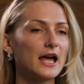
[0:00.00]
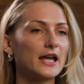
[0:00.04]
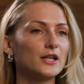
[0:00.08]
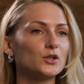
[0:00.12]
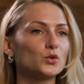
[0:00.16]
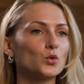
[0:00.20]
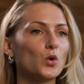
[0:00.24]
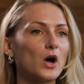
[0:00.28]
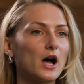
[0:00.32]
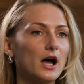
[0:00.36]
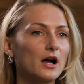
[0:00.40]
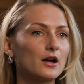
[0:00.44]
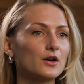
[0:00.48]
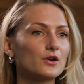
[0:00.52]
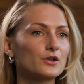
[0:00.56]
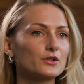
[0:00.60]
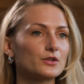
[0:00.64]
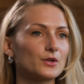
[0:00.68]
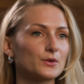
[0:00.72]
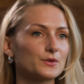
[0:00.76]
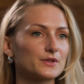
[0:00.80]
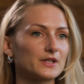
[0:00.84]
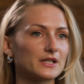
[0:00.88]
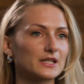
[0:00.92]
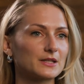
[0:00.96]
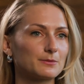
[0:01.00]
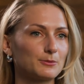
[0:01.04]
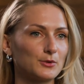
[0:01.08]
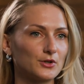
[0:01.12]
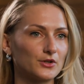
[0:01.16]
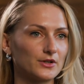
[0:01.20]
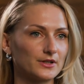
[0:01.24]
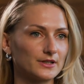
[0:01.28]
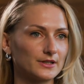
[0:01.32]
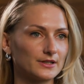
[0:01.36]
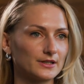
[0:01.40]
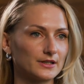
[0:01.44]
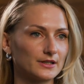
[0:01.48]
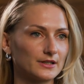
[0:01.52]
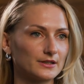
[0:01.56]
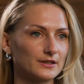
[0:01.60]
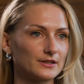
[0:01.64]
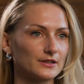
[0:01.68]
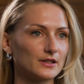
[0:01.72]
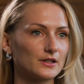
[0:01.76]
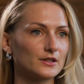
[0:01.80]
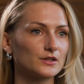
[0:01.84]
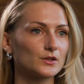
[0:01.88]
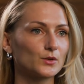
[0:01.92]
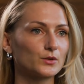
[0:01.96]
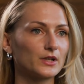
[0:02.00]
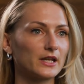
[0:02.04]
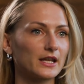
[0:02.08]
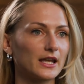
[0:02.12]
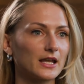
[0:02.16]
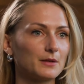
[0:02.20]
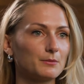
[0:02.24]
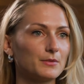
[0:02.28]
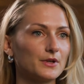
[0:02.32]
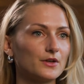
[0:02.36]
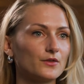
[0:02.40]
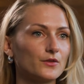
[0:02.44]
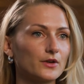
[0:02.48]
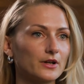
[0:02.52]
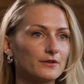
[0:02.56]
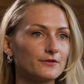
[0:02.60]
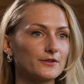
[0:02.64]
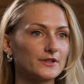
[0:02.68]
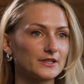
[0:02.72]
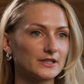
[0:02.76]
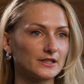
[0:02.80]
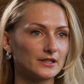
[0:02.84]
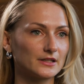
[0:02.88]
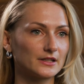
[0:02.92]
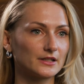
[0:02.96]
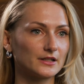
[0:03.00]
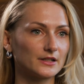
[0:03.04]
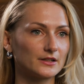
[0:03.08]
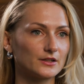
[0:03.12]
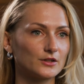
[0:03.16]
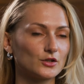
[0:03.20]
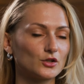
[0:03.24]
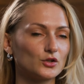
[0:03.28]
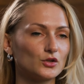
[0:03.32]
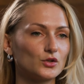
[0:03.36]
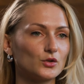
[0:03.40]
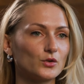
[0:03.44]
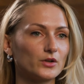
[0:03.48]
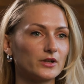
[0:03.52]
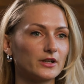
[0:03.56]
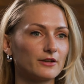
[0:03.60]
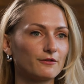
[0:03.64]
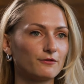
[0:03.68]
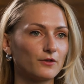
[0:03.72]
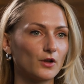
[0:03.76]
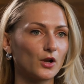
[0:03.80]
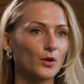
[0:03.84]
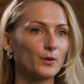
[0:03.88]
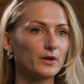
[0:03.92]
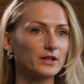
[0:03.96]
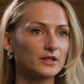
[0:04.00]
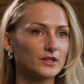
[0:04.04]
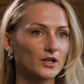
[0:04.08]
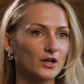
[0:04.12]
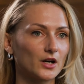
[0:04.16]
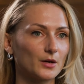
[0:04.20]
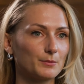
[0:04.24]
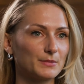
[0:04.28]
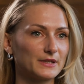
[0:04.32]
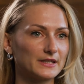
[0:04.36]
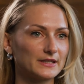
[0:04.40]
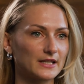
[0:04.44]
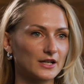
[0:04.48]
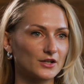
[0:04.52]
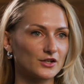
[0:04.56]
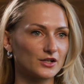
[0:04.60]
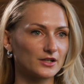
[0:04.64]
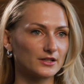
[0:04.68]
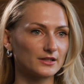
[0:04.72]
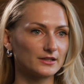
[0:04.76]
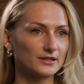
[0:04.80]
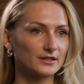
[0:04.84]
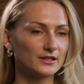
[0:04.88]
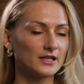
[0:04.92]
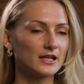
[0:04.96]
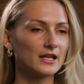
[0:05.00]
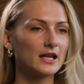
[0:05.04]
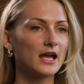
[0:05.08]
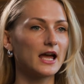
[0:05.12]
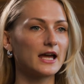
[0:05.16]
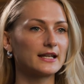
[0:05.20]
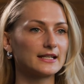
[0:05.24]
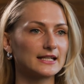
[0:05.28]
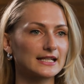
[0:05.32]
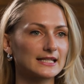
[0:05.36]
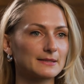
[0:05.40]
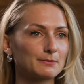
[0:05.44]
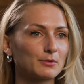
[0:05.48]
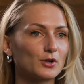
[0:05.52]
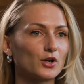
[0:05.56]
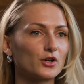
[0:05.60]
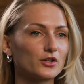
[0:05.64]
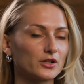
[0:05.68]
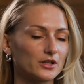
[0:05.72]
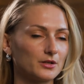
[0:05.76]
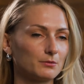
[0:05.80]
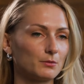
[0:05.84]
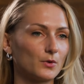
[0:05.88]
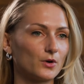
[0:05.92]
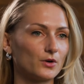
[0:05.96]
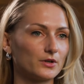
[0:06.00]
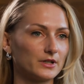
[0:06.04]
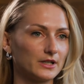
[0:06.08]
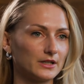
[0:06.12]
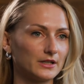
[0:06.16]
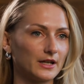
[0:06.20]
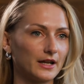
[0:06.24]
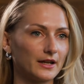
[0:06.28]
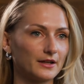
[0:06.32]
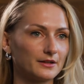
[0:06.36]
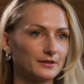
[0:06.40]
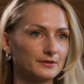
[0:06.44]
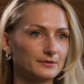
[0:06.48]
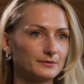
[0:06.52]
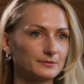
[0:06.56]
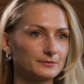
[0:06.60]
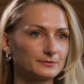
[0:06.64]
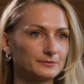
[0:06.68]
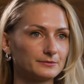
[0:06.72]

and to anchor those experiences so they can be revisited during the following therapy sessions and explored in more detail.